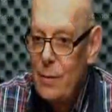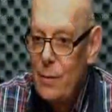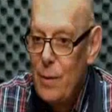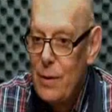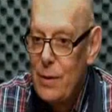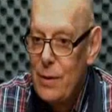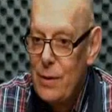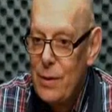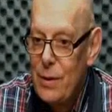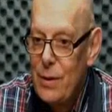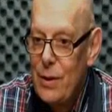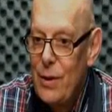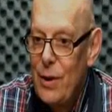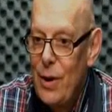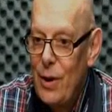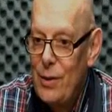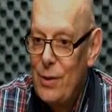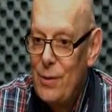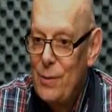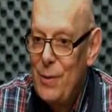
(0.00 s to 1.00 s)
far was
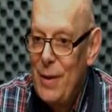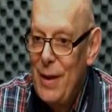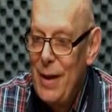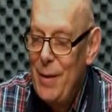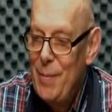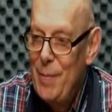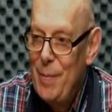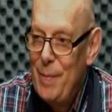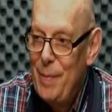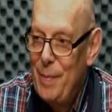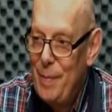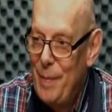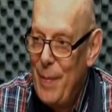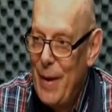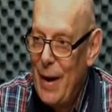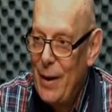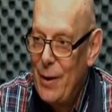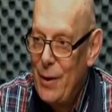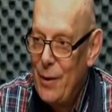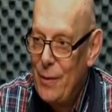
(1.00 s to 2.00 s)
not really
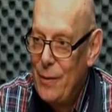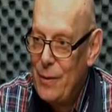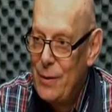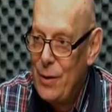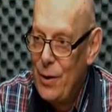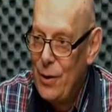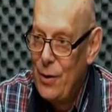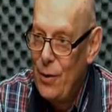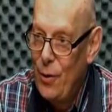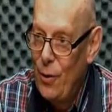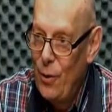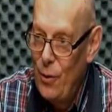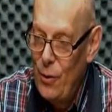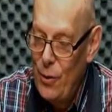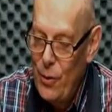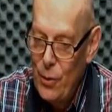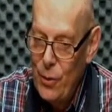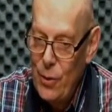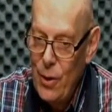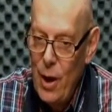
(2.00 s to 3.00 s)
part of
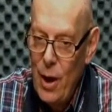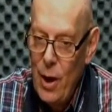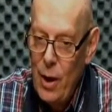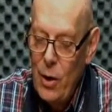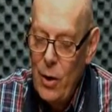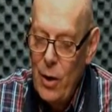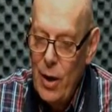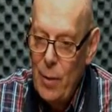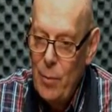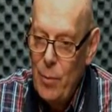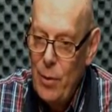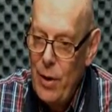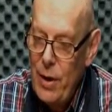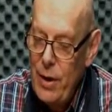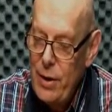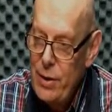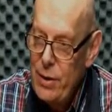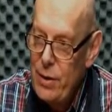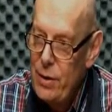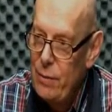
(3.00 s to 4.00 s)
CERN, although
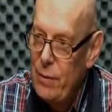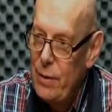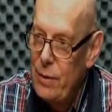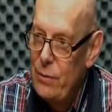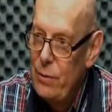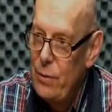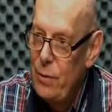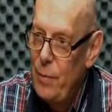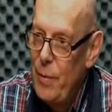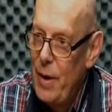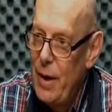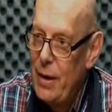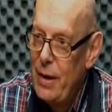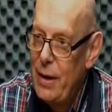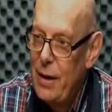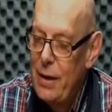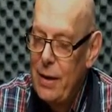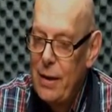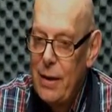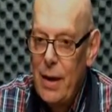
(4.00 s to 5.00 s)
collaboration with
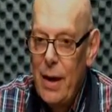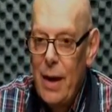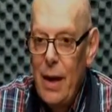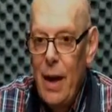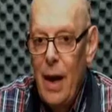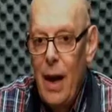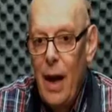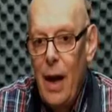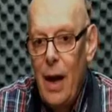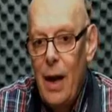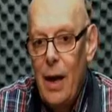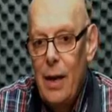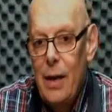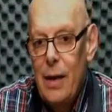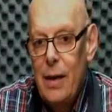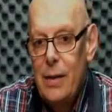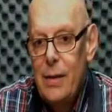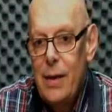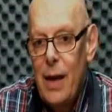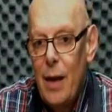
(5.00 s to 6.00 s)
Romania
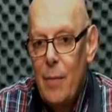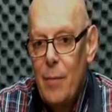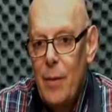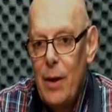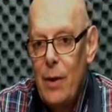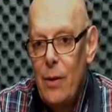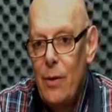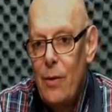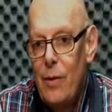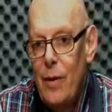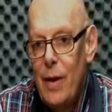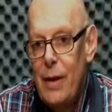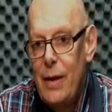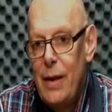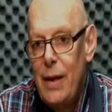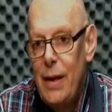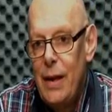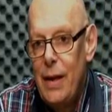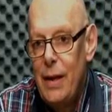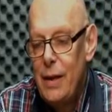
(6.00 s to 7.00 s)
uh, is coming
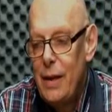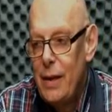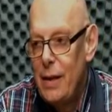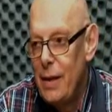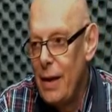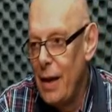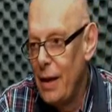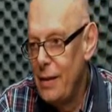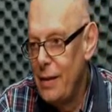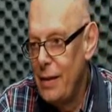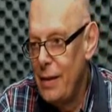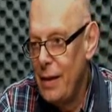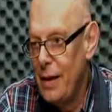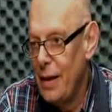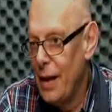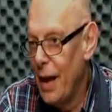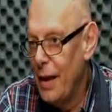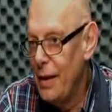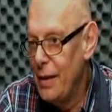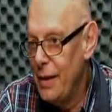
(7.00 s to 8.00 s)
already in
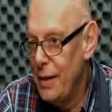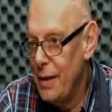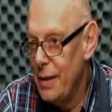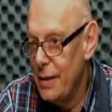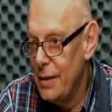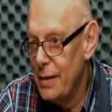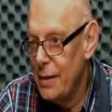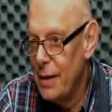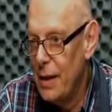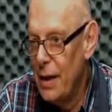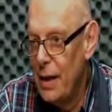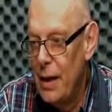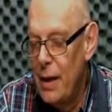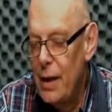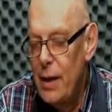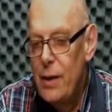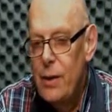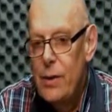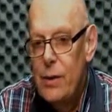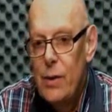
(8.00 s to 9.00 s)
1990s.
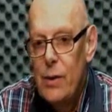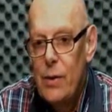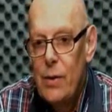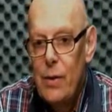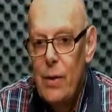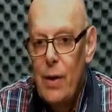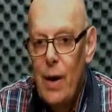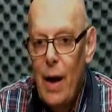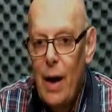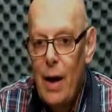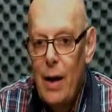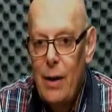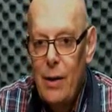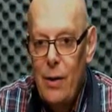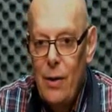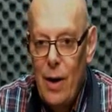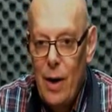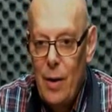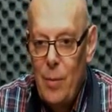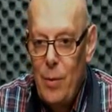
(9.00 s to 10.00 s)
So
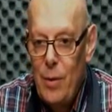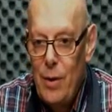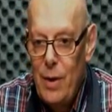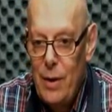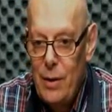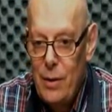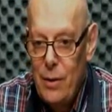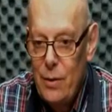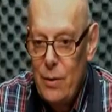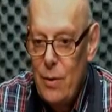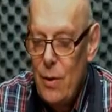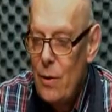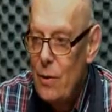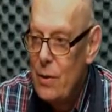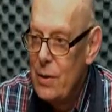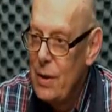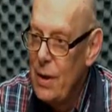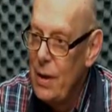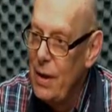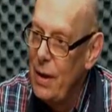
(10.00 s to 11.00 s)
I collaborate
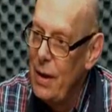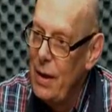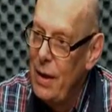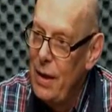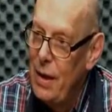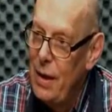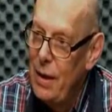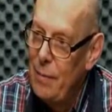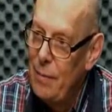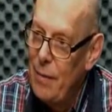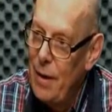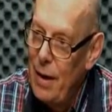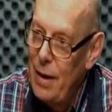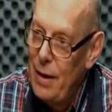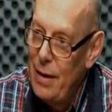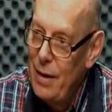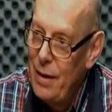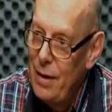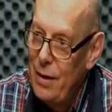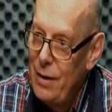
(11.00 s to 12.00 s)
closely in
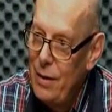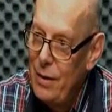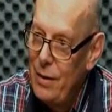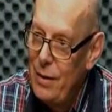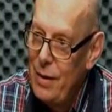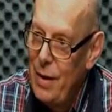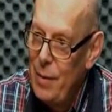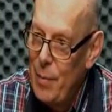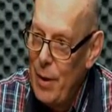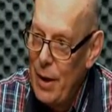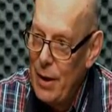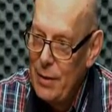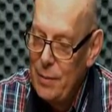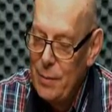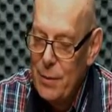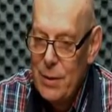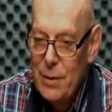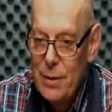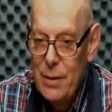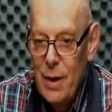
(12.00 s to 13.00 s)
my uh,
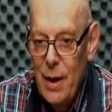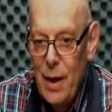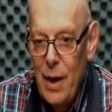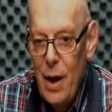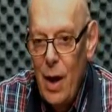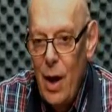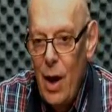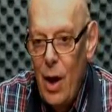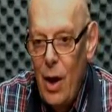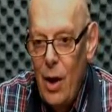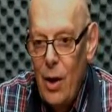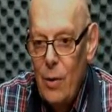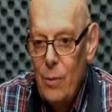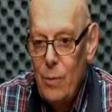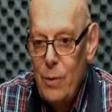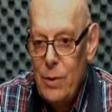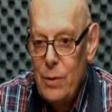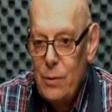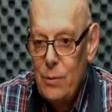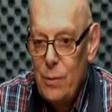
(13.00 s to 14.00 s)
department
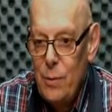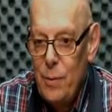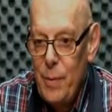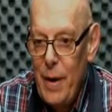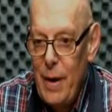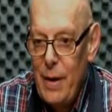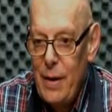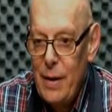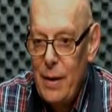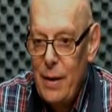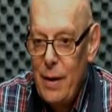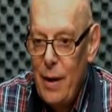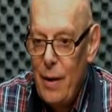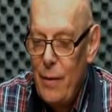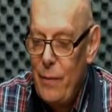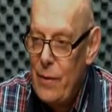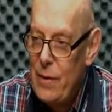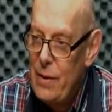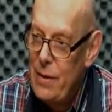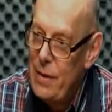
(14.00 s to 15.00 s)
uh, with
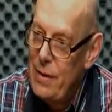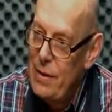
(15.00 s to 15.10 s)
Romanian uh,